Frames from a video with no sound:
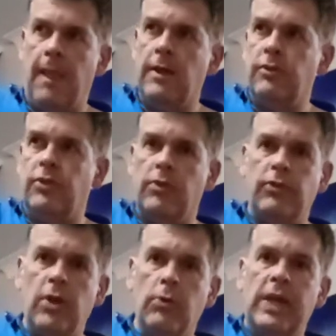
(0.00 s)
and so there's
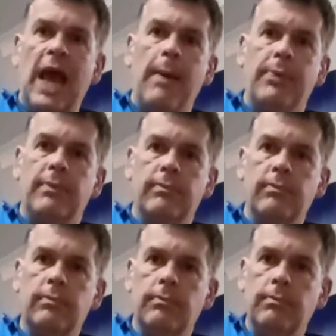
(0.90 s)
no gap
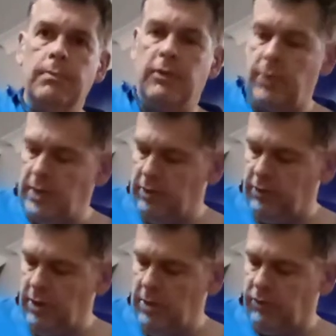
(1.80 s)
between the
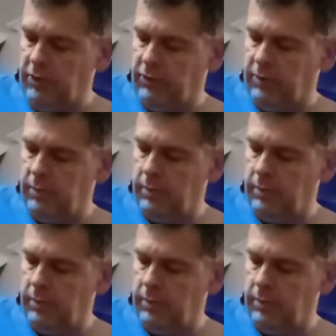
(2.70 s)
two. It's just